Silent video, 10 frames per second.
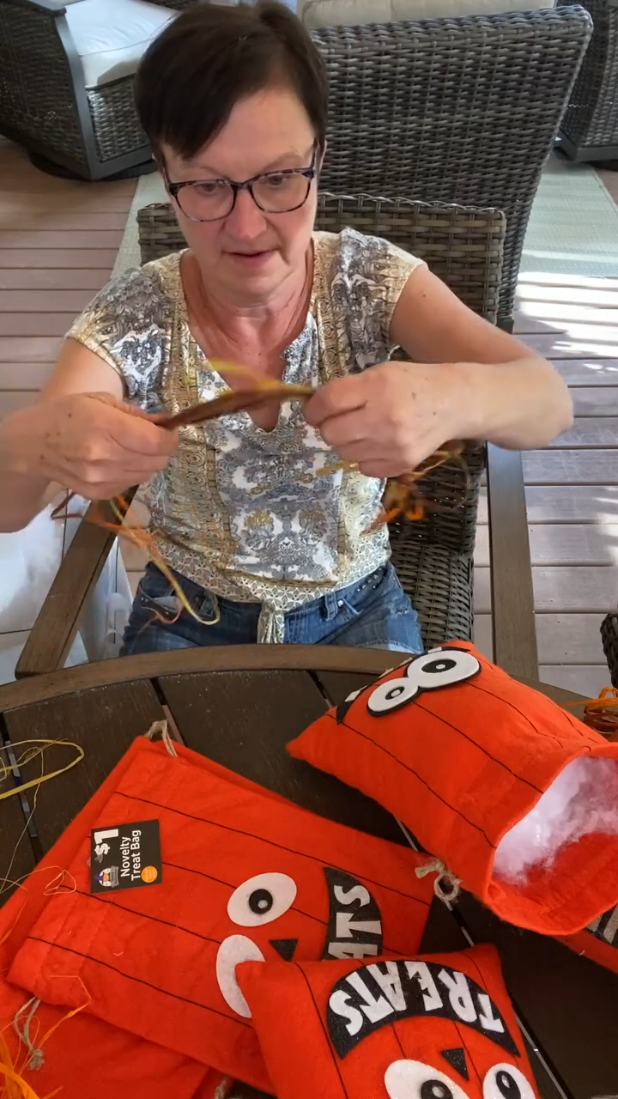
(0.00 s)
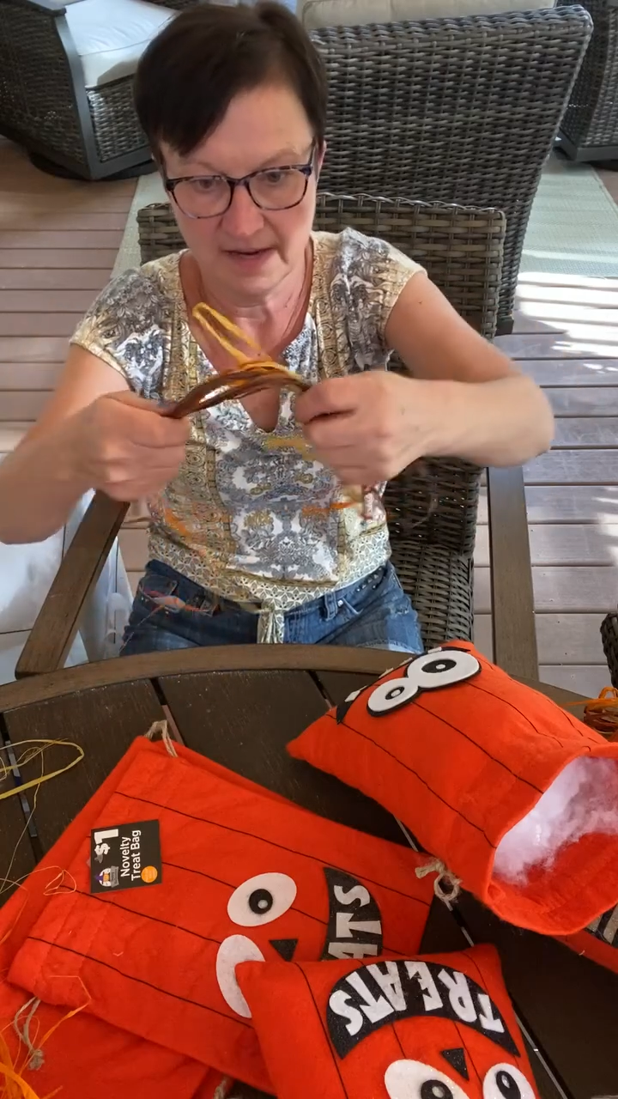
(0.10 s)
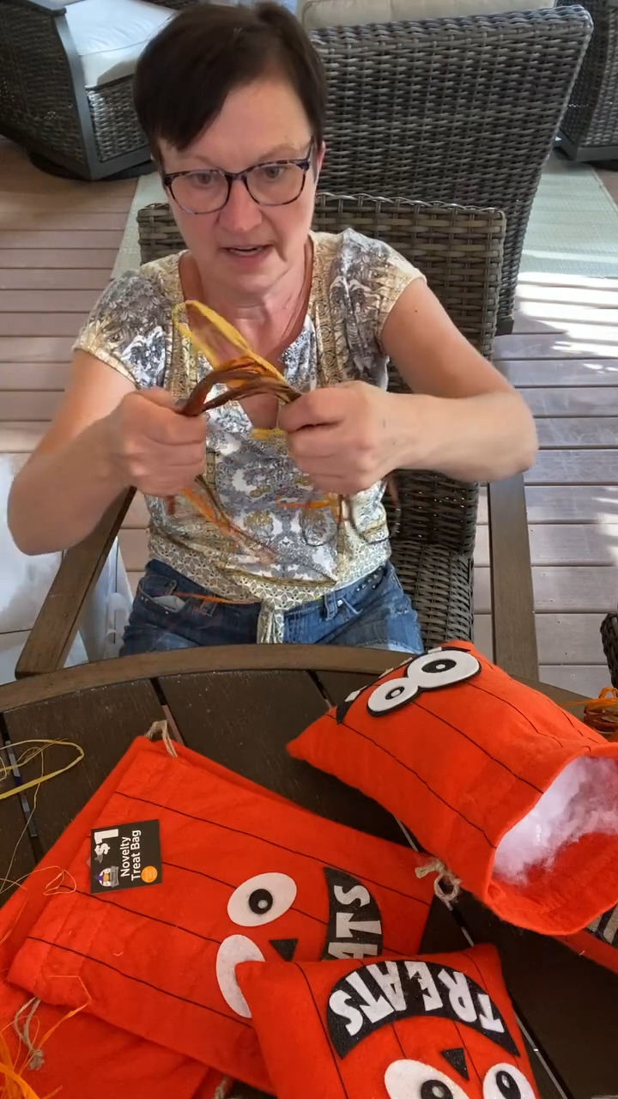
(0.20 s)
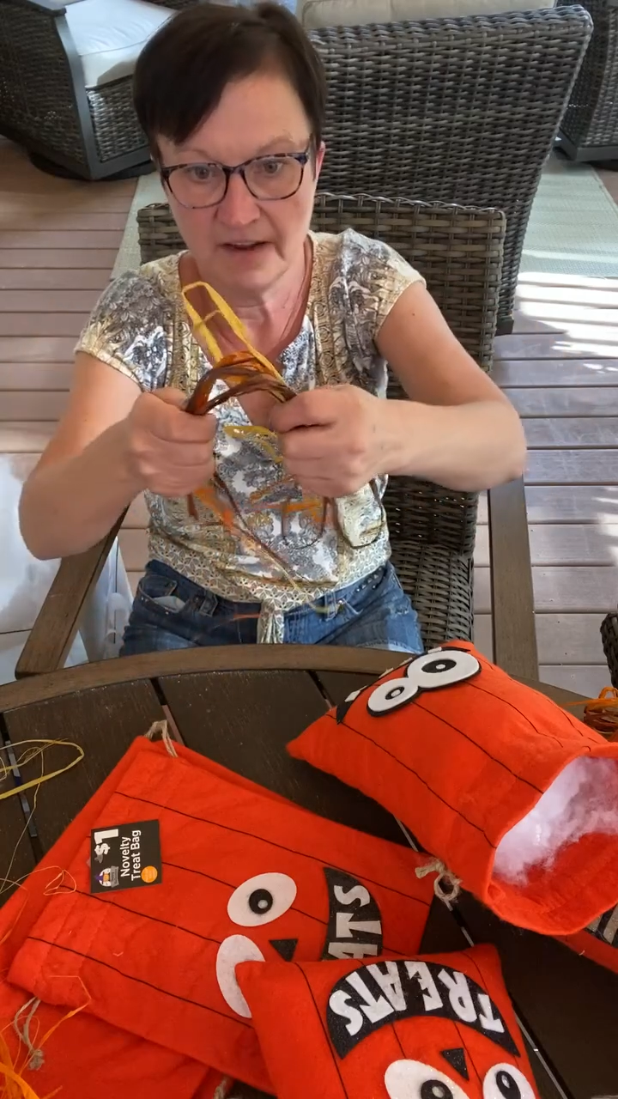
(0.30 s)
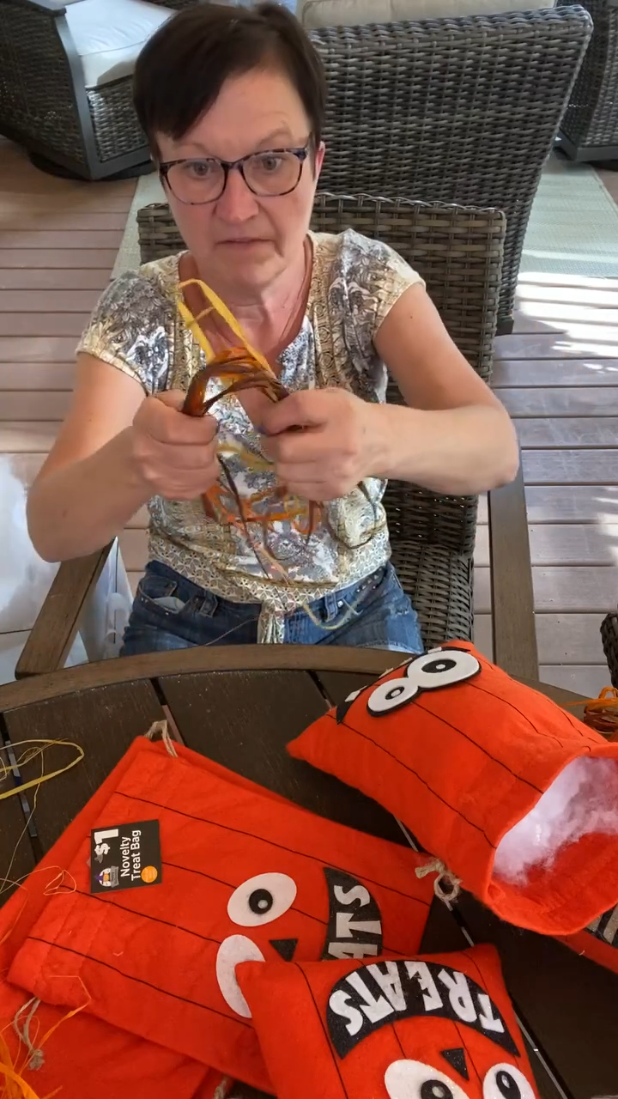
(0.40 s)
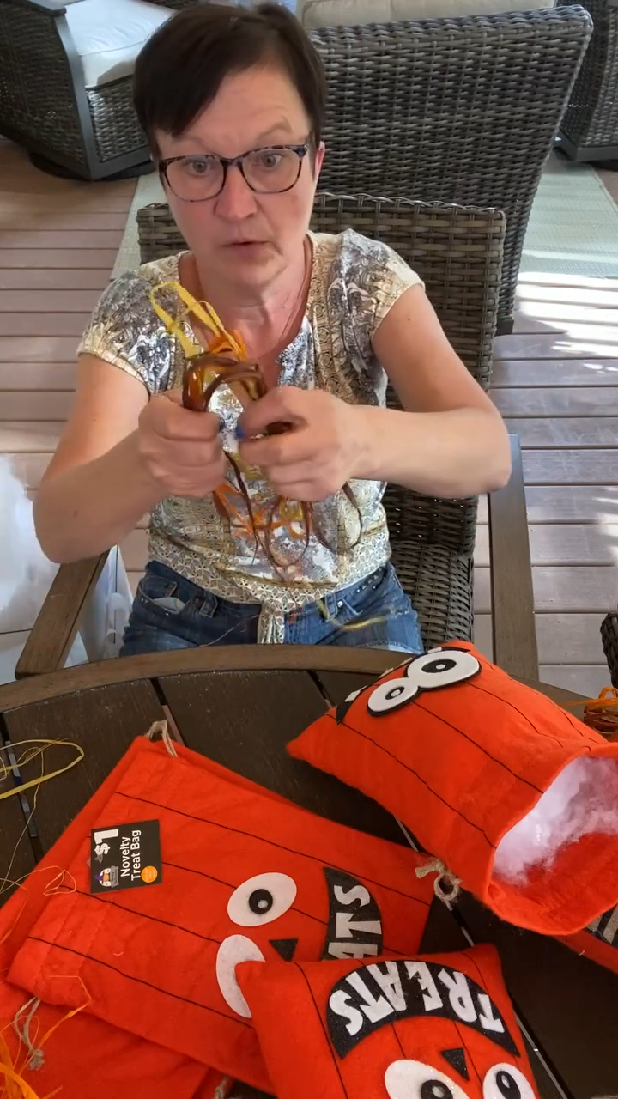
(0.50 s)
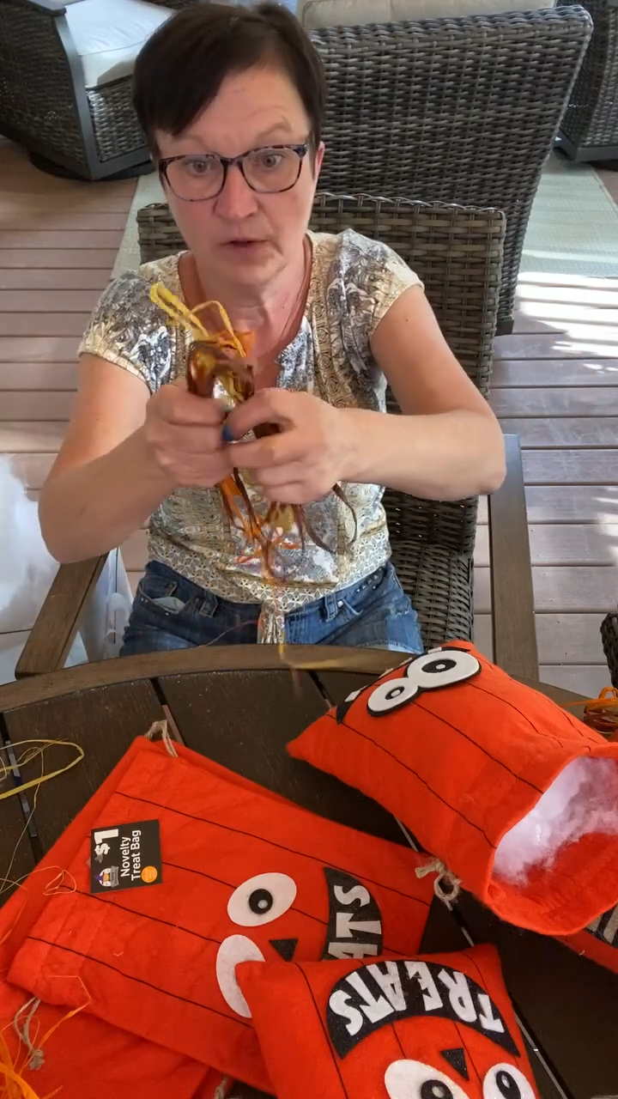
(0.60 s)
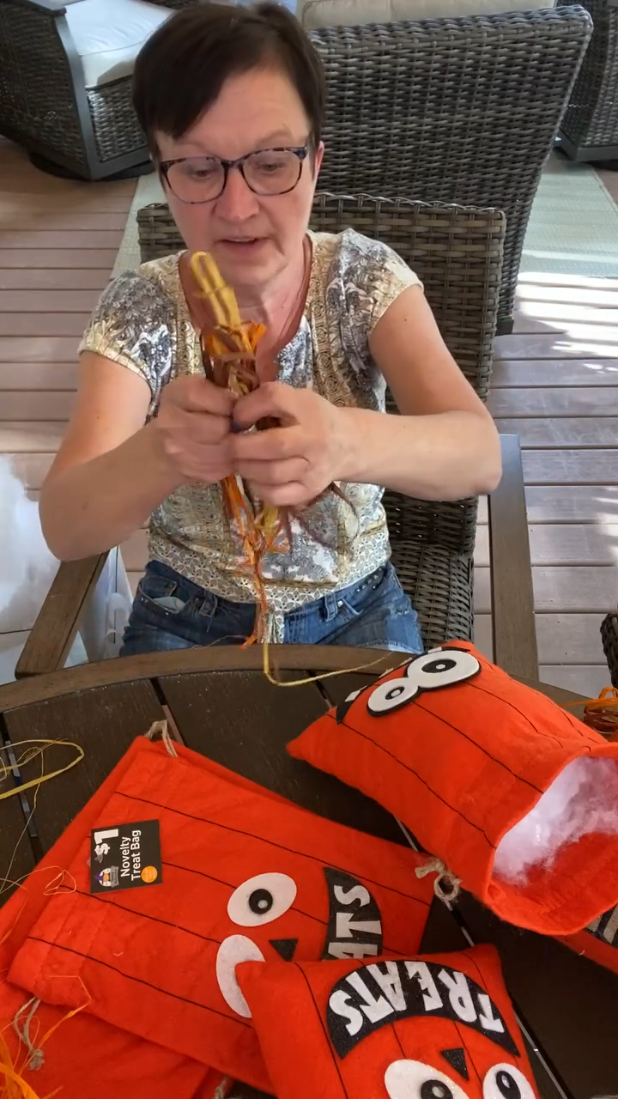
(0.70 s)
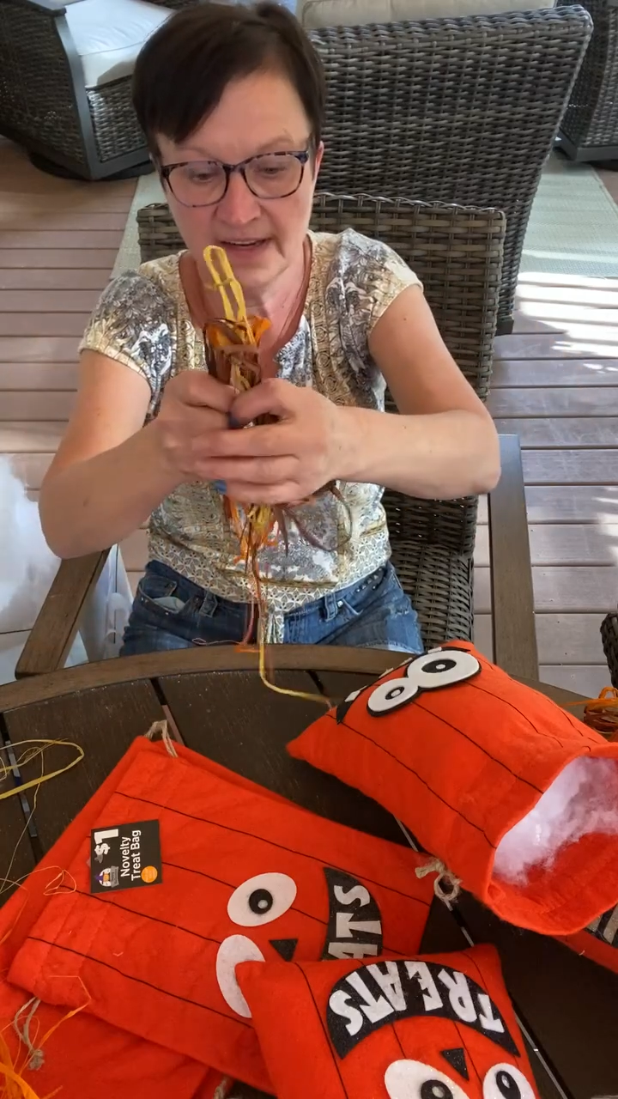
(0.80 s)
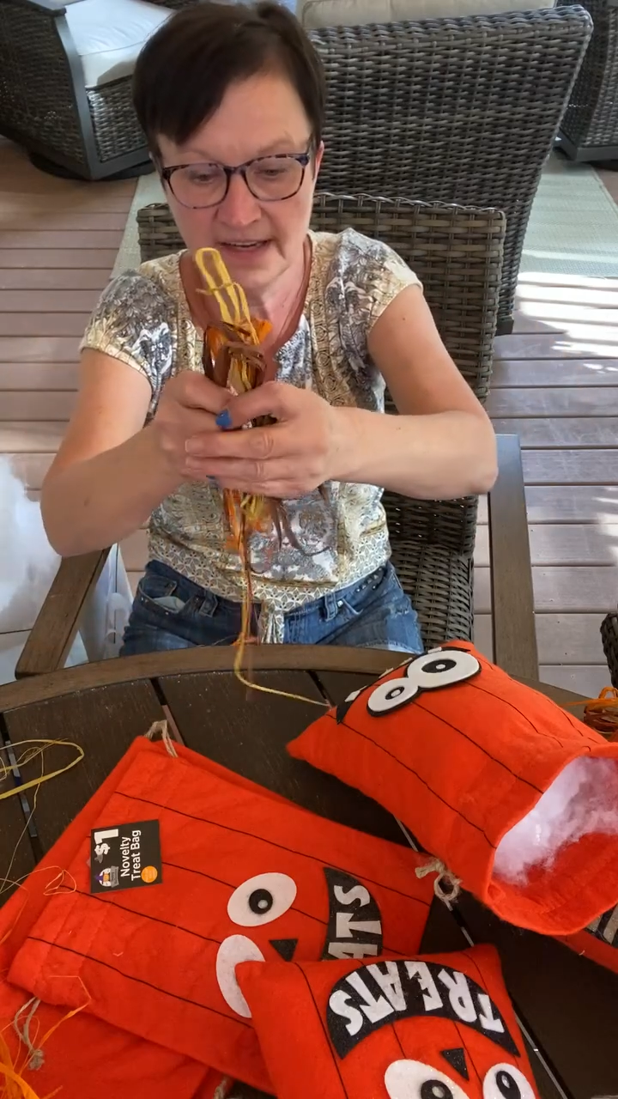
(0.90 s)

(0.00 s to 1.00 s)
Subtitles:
and I fold it